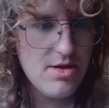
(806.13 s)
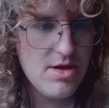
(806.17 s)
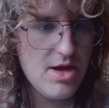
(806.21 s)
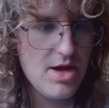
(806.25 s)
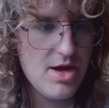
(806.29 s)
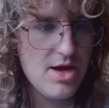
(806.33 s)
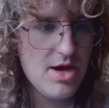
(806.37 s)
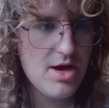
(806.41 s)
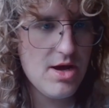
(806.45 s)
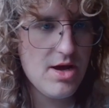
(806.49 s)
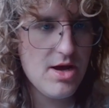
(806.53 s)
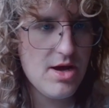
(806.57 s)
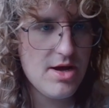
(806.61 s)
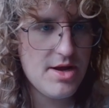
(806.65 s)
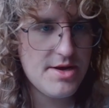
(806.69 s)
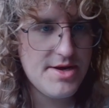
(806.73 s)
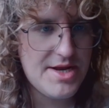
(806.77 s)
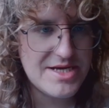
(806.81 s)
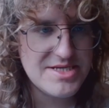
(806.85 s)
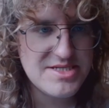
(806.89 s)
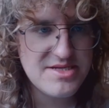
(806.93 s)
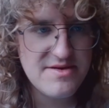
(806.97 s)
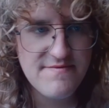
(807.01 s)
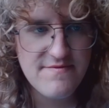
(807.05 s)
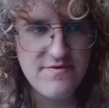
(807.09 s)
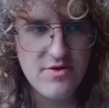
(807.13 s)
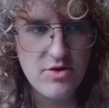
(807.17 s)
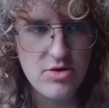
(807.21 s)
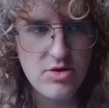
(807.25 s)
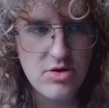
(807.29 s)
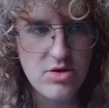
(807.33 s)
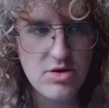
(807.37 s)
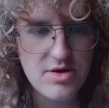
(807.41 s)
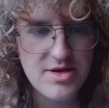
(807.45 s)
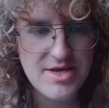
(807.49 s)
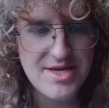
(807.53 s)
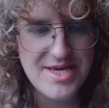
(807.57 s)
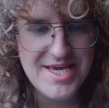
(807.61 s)
Knight
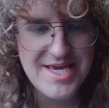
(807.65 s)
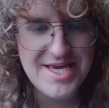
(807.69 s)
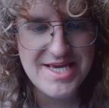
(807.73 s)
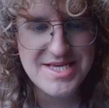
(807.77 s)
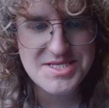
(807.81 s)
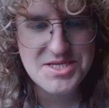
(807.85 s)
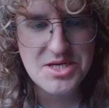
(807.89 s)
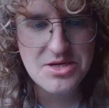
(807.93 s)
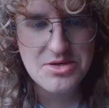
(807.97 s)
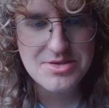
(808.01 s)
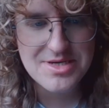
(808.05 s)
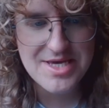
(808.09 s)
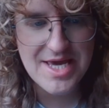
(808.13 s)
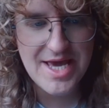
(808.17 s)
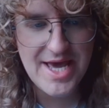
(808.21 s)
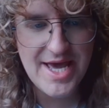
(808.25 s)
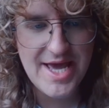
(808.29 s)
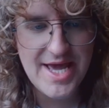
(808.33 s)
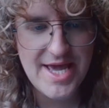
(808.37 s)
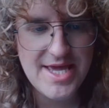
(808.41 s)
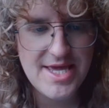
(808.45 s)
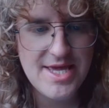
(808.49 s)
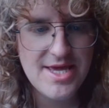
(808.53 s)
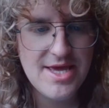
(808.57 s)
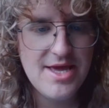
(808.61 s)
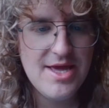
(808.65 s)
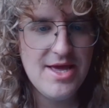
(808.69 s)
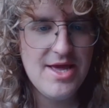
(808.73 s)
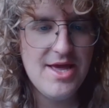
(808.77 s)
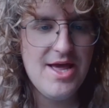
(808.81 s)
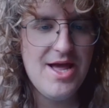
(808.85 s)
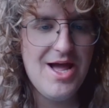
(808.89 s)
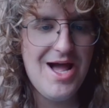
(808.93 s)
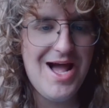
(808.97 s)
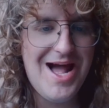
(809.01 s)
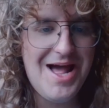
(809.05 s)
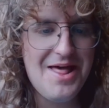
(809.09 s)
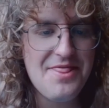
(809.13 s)
c4 is okay.
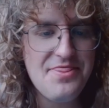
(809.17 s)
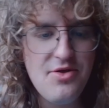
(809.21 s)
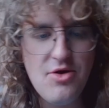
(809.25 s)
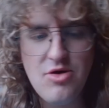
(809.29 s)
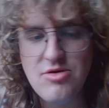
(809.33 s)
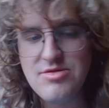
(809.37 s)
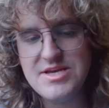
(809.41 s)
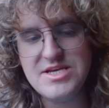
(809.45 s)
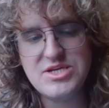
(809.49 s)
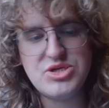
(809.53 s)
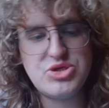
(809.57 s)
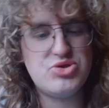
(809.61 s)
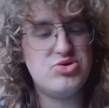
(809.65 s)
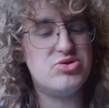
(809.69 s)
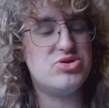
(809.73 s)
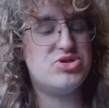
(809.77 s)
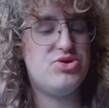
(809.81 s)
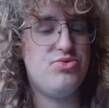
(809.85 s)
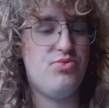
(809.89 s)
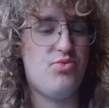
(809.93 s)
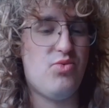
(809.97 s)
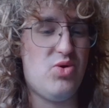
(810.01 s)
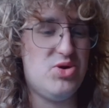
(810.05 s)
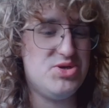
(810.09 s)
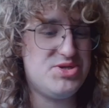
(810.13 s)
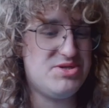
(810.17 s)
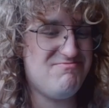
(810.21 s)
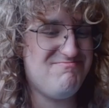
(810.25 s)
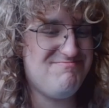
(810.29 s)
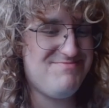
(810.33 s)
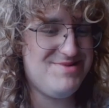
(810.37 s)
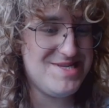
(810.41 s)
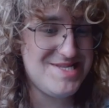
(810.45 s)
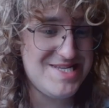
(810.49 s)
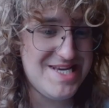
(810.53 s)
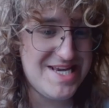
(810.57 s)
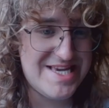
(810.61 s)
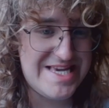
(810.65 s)
I thought this structure wasn't
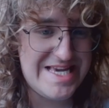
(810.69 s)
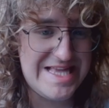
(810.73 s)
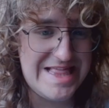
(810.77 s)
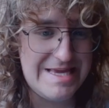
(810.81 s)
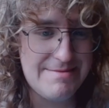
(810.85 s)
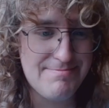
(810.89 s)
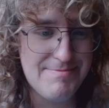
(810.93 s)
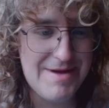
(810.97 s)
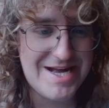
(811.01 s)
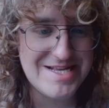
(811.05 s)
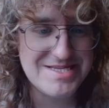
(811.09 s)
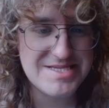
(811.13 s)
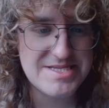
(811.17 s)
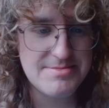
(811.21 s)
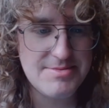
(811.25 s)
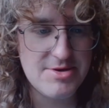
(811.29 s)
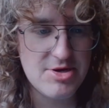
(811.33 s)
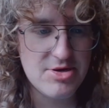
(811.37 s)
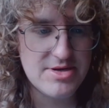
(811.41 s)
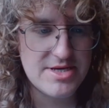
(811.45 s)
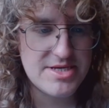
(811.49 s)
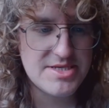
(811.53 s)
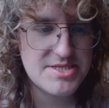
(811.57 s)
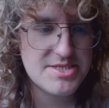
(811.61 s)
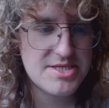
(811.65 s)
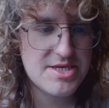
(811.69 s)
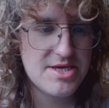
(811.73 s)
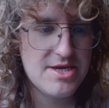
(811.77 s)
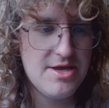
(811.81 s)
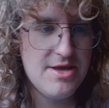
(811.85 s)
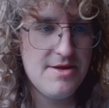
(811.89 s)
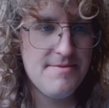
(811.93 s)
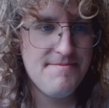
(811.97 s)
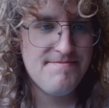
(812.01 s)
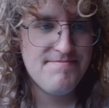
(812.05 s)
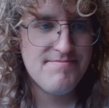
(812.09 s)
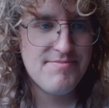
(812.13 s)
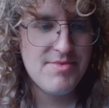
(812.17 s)
particularly bad, to be honest.
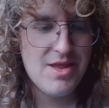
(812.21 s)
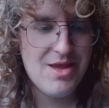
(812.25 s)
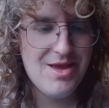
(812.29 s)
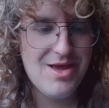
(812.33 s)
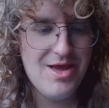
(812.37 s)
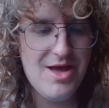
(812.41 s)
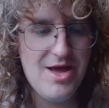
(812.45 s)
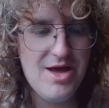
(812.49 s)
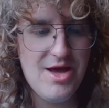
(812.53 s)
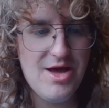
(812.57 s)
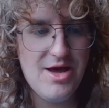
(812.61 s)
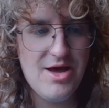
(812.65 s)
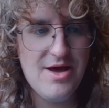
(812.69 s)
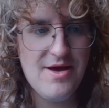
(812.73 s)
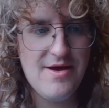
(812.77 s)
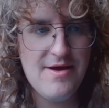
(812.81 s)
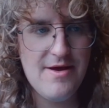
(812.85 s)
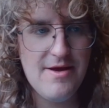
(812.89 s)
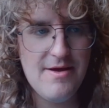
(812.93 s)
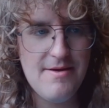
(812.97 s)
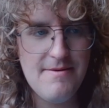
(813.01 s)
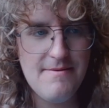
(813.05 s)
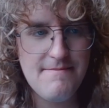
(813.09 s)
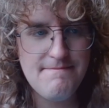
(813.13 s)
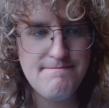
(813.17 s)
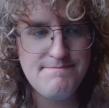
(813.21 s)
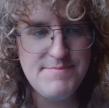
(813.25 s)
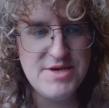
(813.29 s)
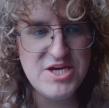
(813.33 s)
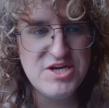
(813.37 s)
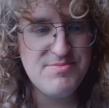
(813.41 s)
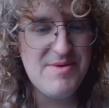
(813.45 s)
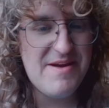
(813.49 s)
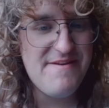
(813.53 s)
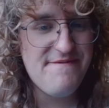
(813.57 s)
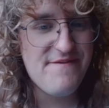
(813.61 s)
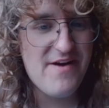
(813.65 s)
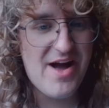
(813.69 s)

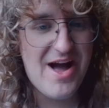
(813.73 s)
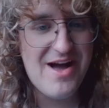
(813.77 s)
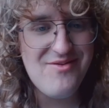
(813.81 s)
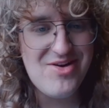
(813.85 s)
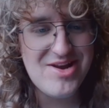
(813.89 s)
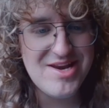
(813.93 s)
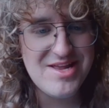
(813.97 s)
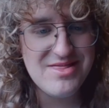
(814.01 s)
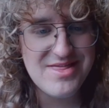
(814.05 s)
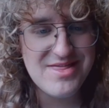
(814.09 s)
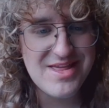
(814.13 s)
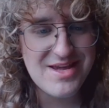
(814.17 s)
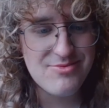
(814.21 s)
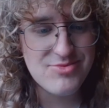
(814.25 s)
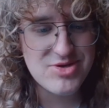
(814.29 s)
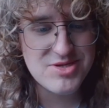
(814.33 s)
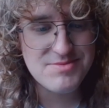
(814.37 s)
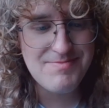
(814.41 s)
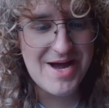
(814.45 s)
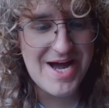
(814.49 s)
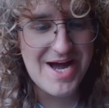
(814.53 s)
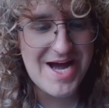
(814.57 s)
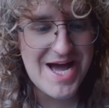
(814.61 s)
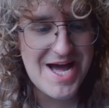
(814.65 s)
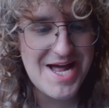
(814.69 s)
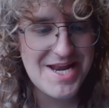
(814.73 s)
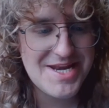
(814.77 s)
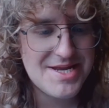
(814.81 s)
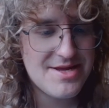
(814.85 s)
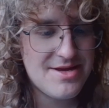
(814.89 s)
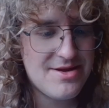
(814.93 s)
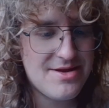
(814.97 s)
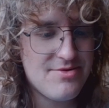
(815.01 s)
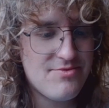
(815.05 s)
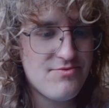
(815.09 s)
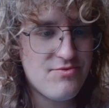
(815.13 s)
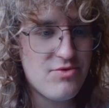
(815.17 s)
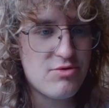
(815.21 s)
Bishop a5 I didn't think was bad.
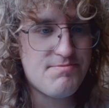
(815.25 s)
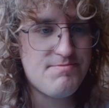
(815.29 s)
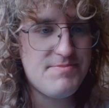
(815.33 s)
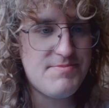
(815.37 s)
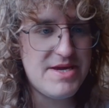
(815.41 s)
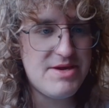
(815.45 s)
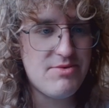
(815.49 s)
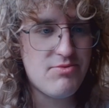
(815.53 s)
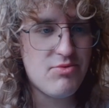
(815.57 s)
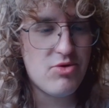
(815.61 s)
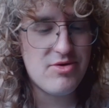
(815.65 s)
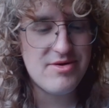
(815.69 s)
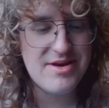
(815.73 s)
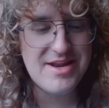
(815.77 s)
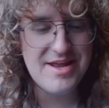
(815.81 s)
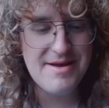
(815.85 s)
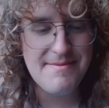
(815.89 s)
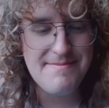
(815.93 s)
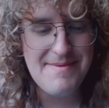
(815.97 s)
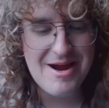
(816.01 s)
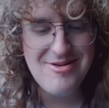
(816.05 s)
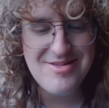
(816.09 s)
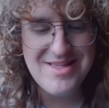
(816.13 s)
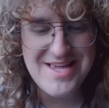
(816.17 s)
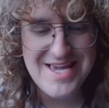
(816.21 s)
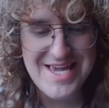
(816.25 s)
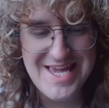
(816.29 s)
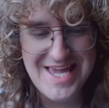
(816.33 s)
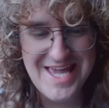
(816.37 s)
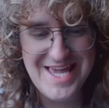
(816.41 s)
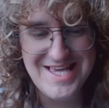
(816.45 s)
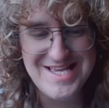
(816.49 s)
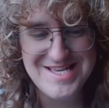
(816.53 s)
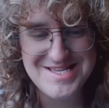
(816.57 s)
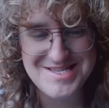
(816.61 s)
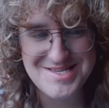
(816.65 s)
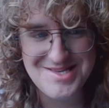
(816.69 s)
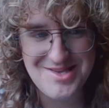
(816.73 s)
Rook b1 apparently
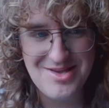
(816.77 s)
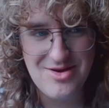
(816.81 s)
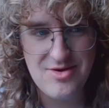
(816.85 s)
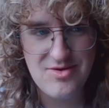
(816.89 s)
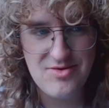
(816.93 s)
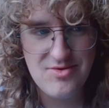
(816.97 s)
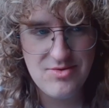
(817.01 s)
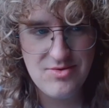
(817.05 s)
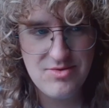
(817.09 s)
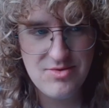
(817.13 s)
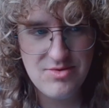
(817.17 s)
is, though.